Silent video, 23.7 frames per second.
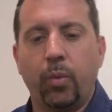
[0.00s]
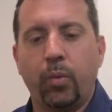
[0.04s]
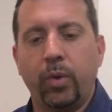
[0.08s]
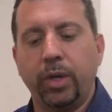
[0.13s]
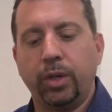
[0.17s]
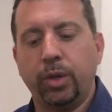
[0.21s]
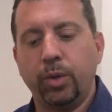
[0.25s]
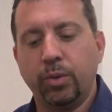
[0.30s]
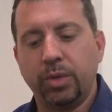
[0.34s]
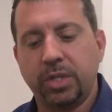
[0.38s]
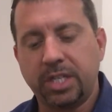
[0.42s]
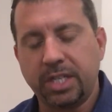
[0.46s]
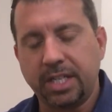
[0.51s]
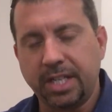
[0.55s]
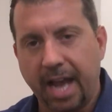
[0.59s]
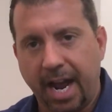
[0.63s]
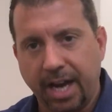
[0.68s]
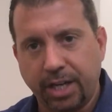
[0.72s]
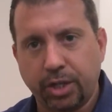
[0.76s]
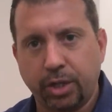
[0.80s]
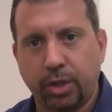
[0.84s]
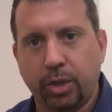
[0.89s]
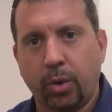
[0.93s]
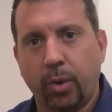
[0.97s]
we do
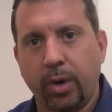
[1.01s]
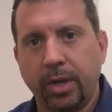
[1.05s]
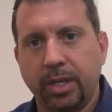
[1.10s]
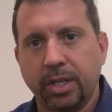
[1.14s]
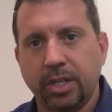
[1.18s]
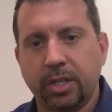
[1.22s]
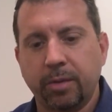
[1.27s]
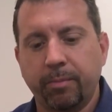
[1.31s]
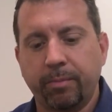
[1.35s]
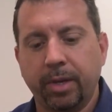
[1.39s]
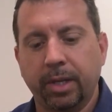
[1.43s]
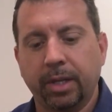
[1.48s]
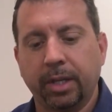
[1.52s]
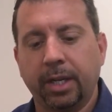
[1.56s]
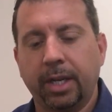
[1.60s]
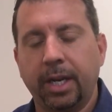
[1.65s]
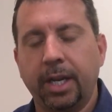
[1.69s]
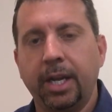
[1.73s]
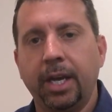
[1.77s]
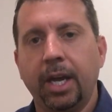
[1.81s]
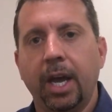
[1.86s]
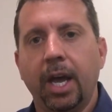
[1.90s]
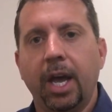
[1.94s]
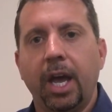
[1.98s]
statutory
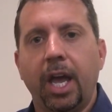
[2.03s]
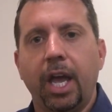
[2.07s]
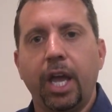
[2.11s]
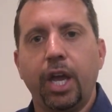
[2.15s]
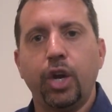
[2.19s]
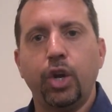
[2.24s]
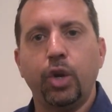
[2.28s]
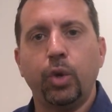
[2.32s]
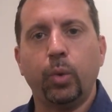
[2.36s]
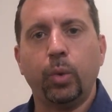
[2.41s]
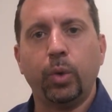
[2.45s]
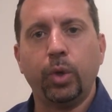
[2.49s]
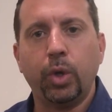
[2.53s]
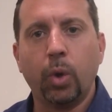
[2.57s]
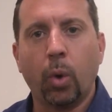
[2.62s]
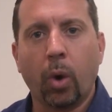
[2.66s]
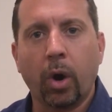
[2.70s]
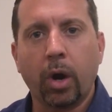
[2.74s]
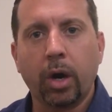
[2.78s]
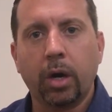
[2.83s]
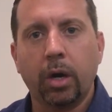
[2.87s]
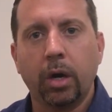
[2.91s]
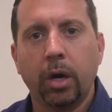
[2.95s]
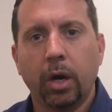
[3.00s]
disability in New
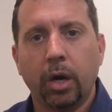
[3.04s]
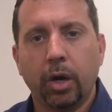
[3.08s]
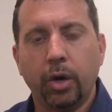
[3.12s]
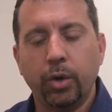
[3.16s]
York,